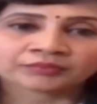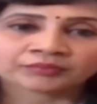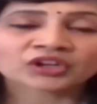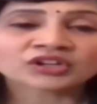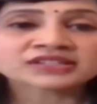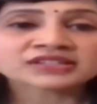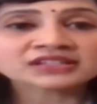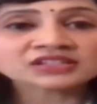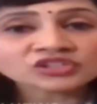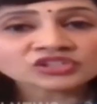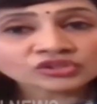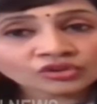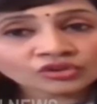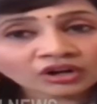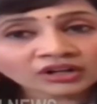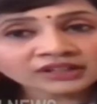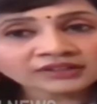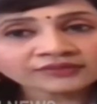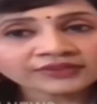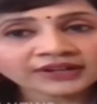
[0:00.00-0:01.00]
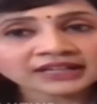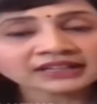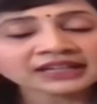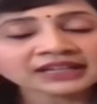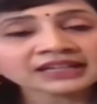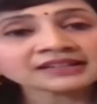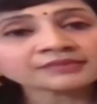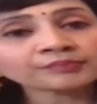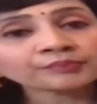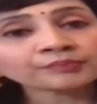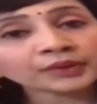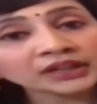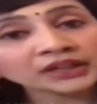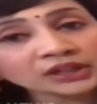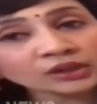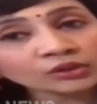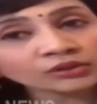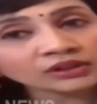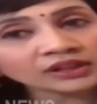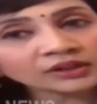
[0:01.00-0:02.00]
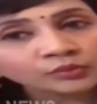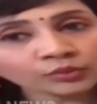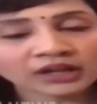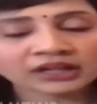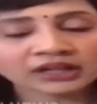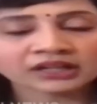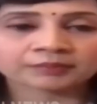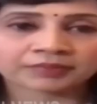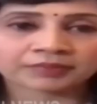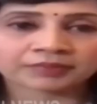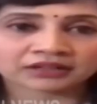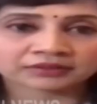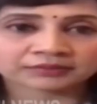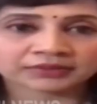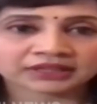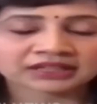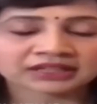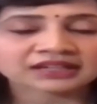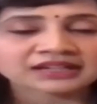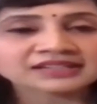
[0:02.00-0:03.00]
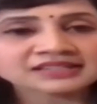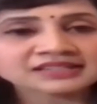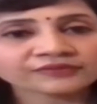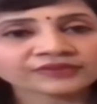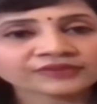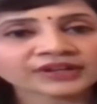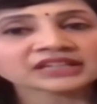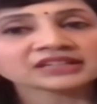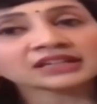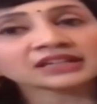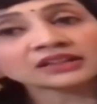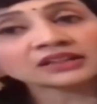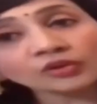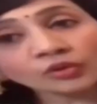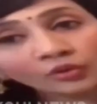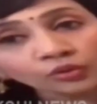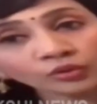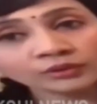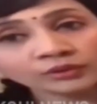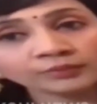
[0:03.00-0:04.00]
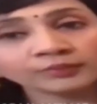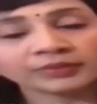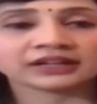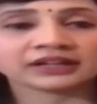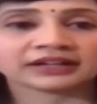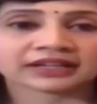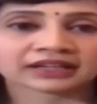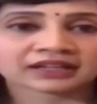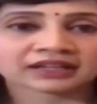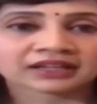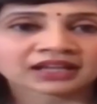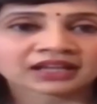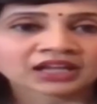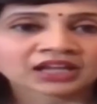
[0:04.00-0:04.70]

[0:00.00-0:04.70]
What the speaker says: Because it's not affecting particular one apartment, it's affecting the whole building.